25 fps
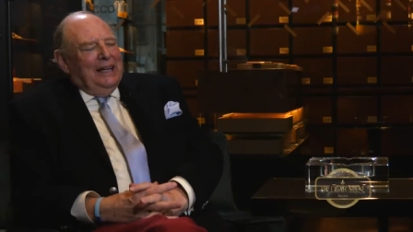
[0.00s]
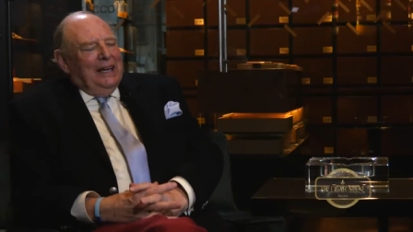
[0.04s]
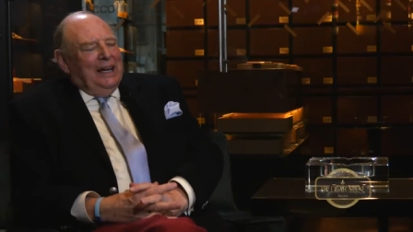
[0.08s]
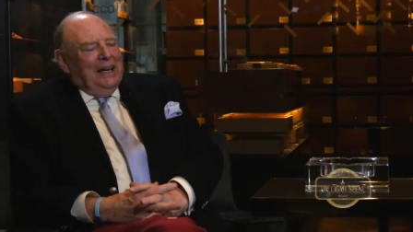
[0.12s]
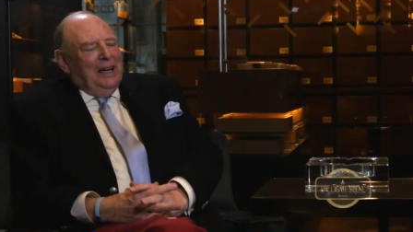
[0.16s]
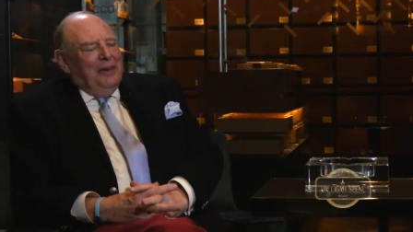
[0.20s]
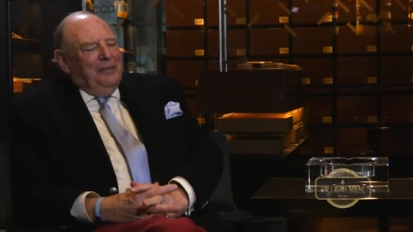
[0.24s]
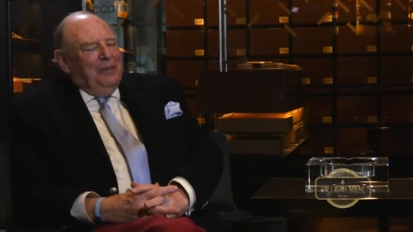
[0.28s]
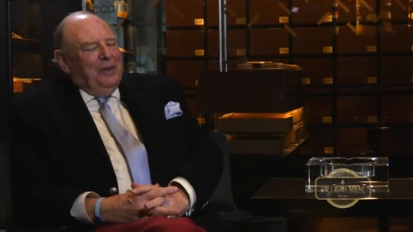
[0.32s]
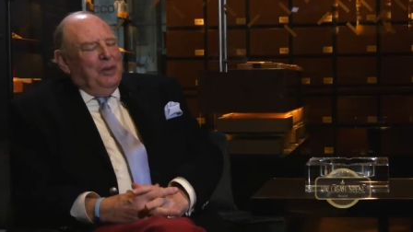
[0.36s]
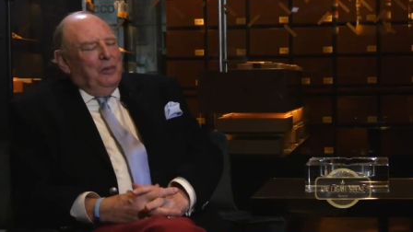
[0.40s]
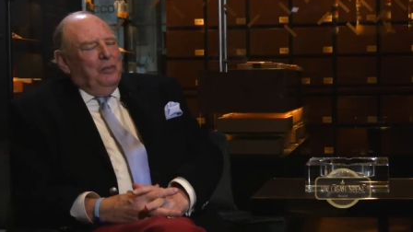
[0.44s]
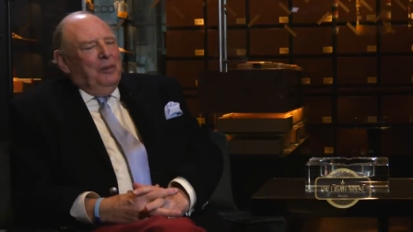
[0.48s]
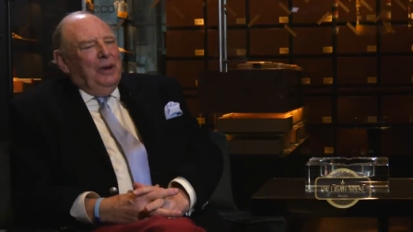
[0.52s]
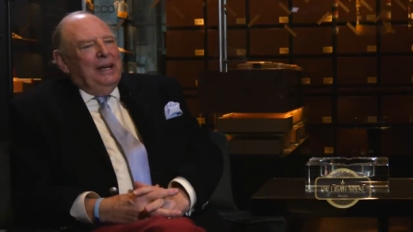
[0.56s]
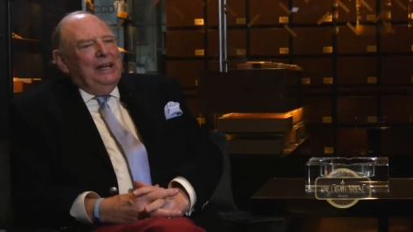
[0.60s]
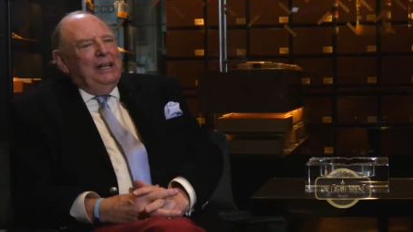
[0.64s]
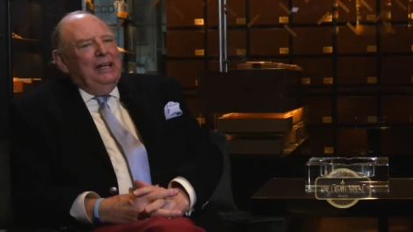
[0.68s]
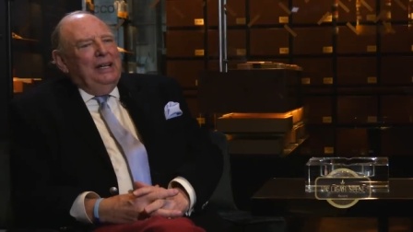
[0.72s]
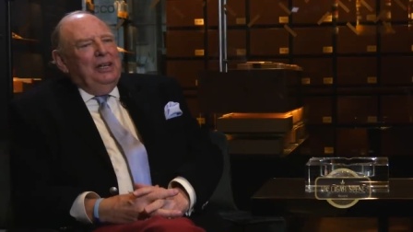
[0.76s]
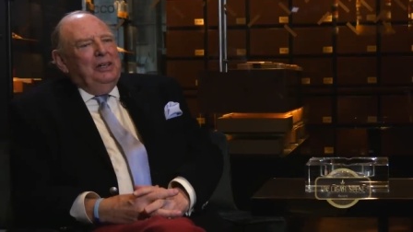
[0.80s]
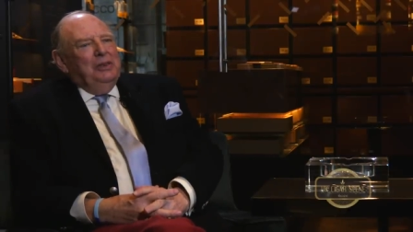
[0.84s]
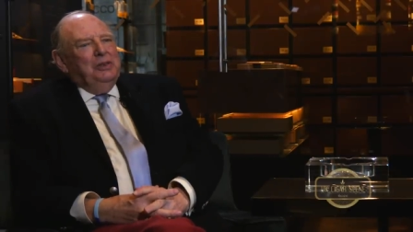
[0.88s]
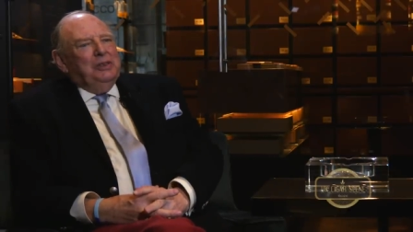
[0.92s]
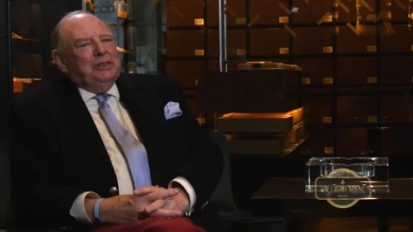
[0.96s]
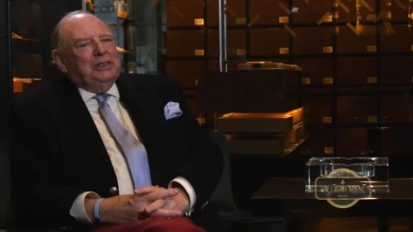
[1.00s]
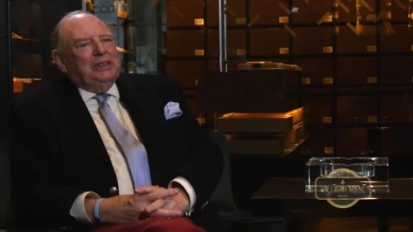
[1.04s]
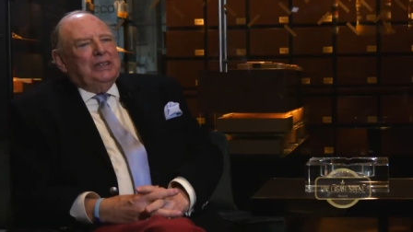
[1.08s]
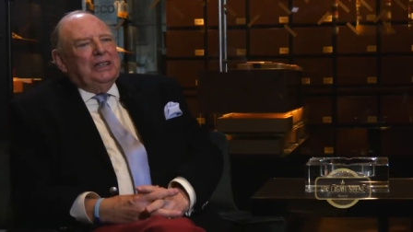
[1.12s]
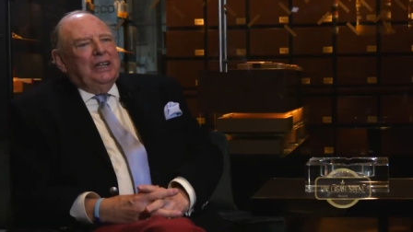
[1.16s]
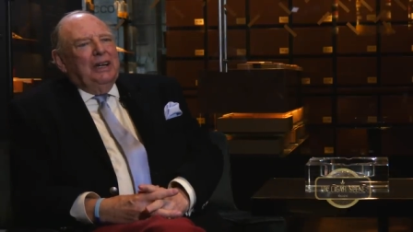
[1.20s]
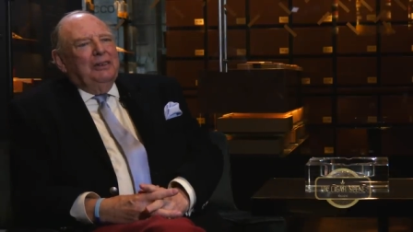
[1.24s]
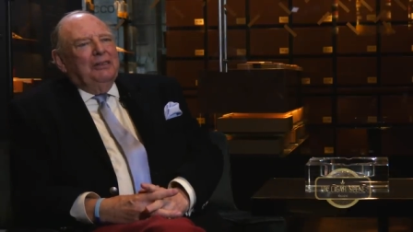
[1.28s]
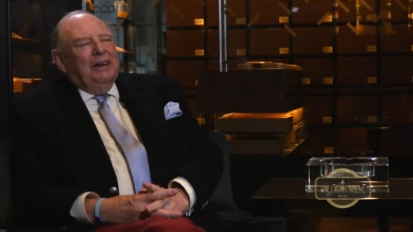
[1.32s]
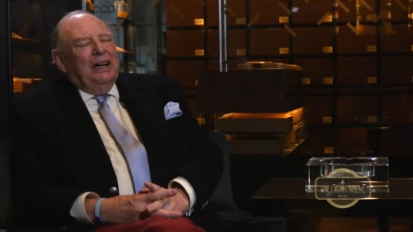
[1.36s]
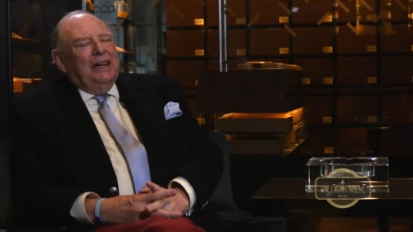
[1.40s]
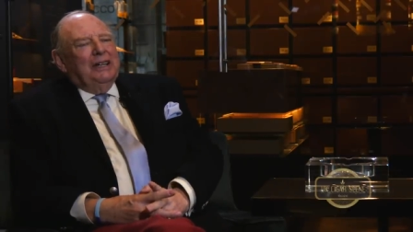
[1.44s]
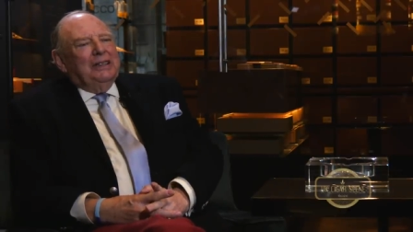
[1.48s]
um, when he used to
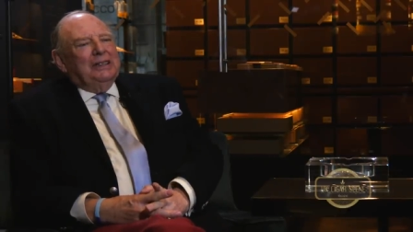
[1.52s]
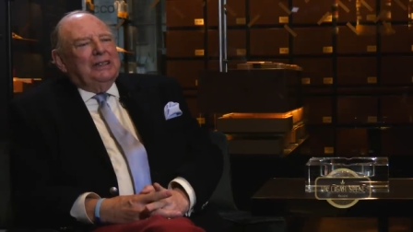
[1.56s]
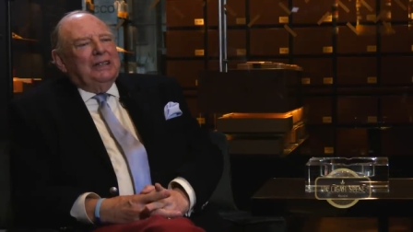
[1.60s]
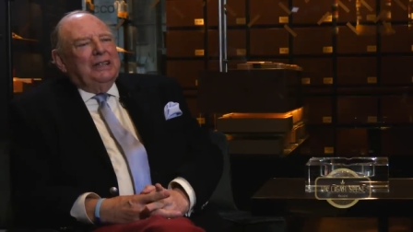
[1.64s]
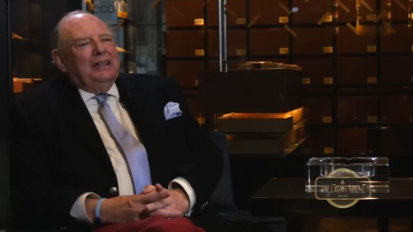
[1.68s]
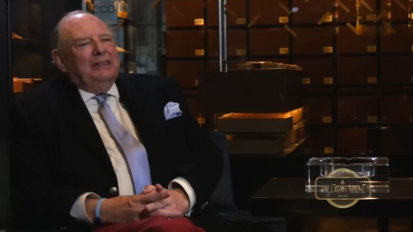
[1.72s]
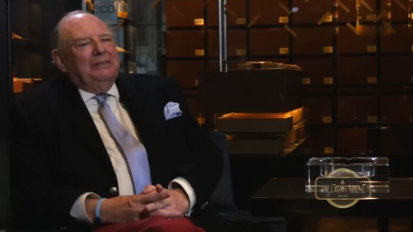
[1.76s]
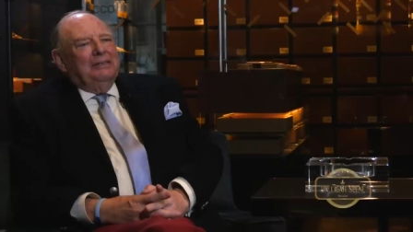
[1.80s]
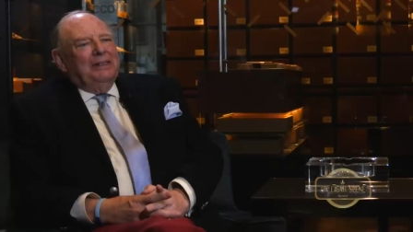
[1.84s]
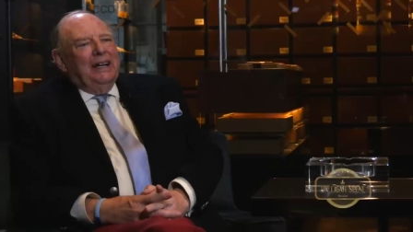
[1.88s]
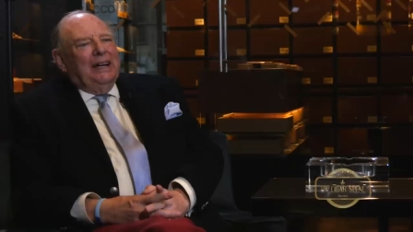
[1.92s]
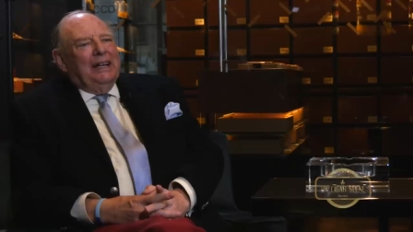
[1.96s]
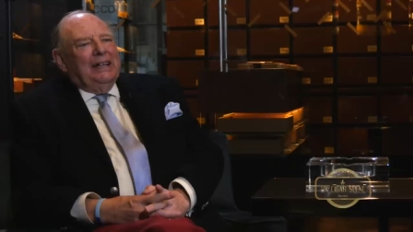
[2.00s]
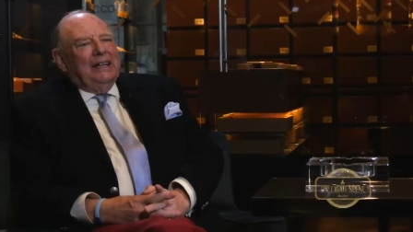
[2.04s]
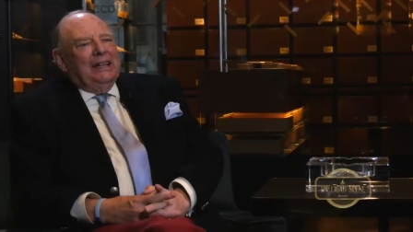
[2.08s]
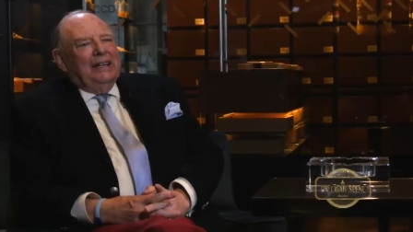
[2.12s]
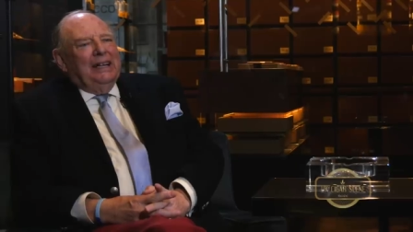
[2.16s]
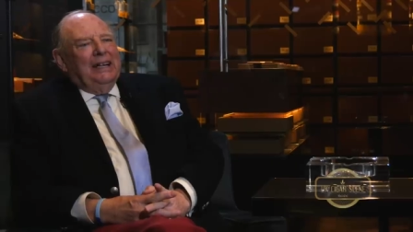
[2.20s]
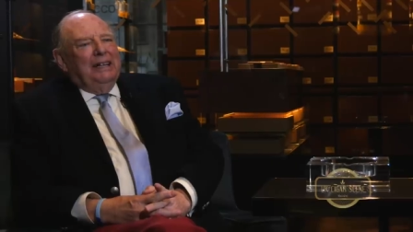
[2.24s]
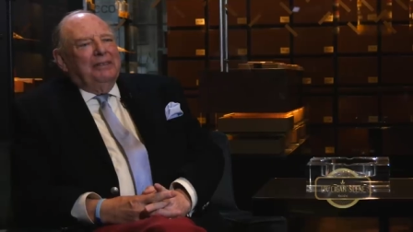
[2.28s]
go out to Havana